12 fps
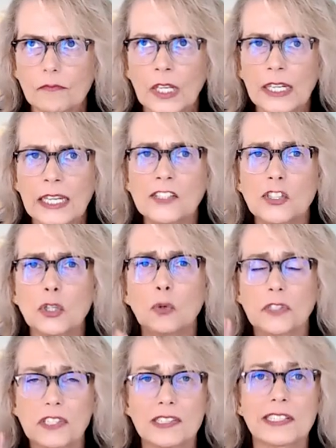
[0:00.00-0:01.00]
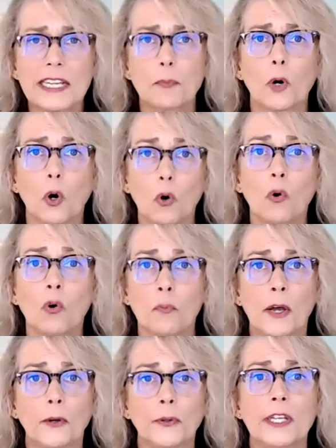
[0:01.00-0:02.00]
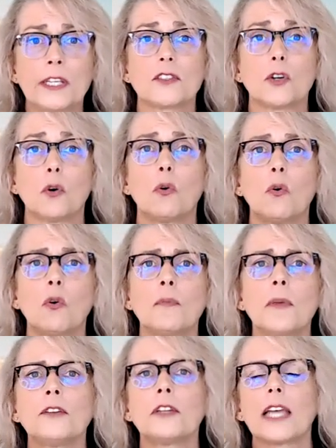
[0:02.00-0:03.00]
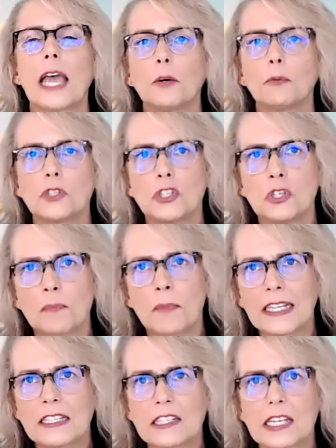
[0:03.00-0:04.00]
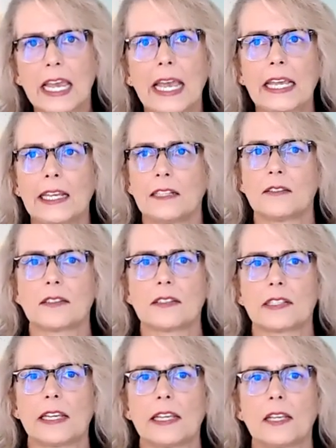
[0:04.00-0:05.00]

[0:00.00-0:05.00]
is your sleep hormone. It's the hormone that helps you maintain sleep.